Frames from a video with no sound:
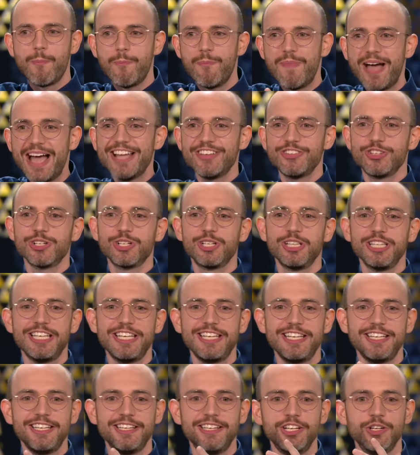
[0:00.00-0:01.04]

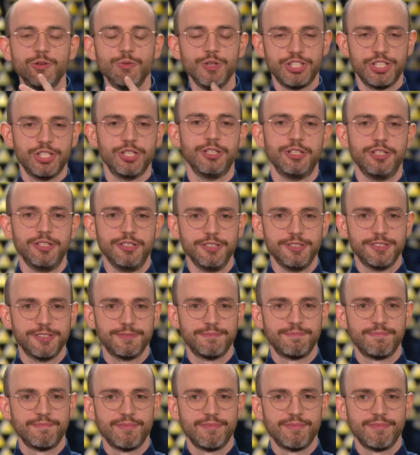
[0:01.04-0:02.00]
magically returns.